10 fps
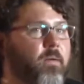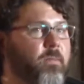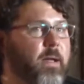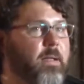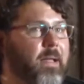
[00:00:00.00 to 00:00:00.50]
who
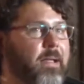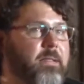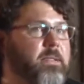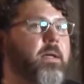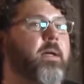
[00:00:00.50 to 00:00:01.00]
my
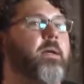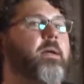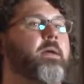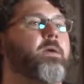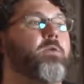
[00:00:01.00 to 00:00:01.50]
clients are,
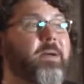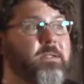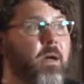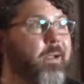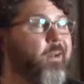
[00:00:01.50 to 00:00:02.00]
who my
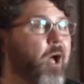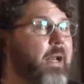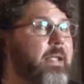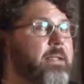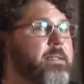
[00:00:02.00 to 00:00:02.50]
target
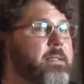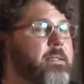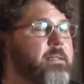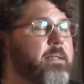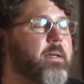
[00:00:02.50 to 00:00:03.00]
audience
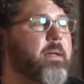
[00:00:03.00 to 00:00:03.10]
is,